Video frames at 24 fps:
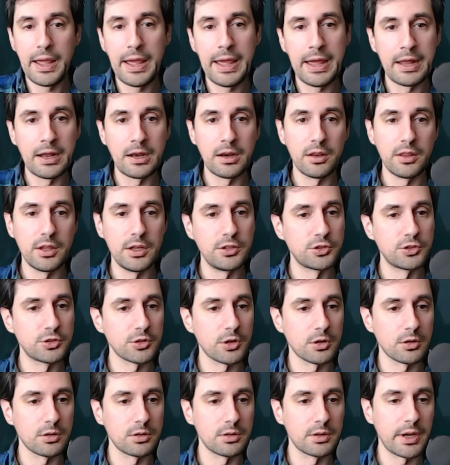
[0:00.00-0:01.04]
and the
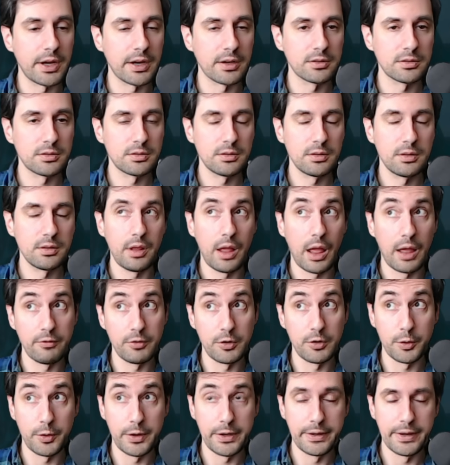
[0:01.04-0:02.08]
starter decks, the
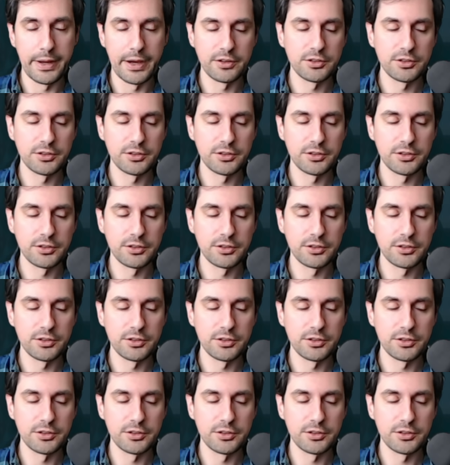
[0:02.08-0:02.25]
Evergreen